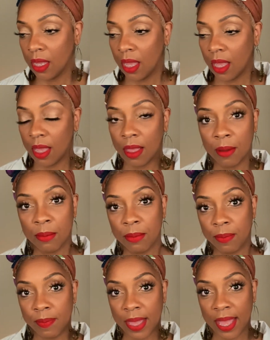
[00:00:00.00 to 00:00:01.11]
um,
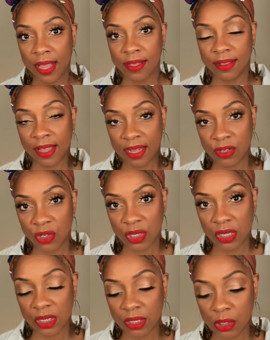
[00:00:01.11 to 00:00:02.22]
back last
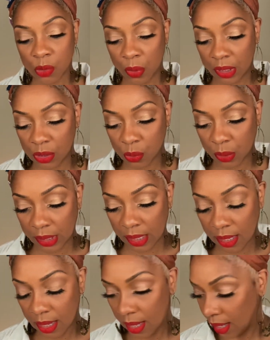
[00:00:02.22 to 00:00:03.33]
year in 2020
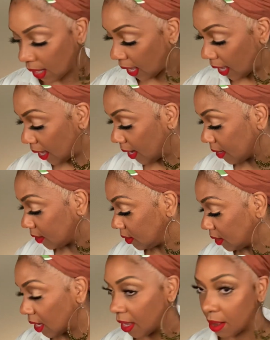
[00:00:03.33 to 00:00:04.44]
and
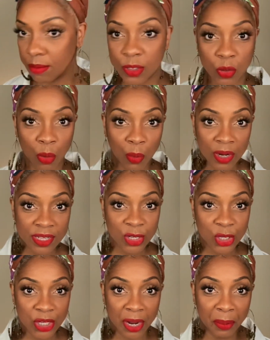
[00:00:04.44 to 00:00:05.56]
um, so I wanted to
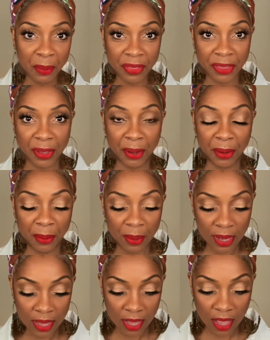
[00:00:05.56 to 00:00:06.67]
share with you
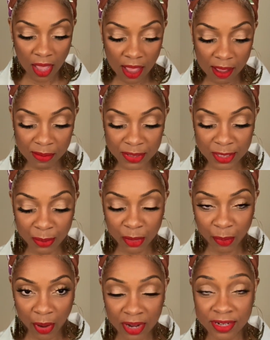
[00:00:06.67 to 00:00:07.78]
um, some of the
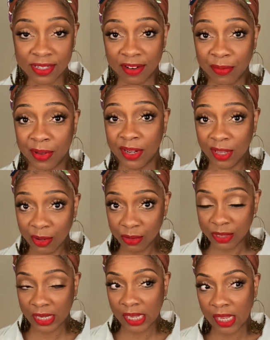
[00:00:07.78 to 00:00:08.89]
products that I've been
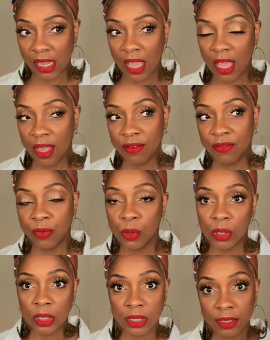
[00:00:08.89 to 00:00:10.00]
using
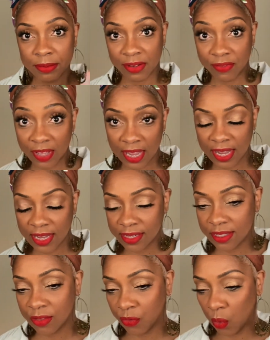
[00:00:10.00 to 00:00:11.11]
for my face
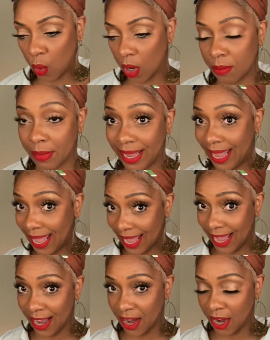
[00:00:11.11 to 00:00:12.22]
for my
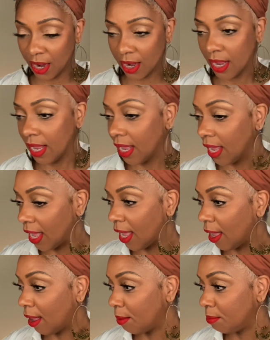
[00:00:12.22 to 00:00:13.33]
hair
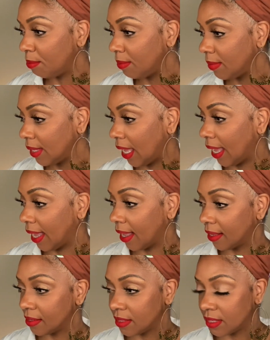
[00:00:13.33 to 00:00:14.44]
um,
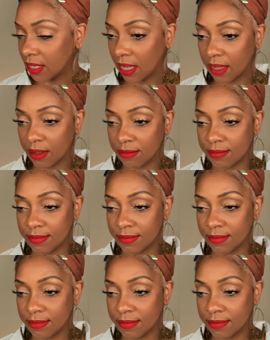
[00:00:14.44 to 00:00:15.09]
and um,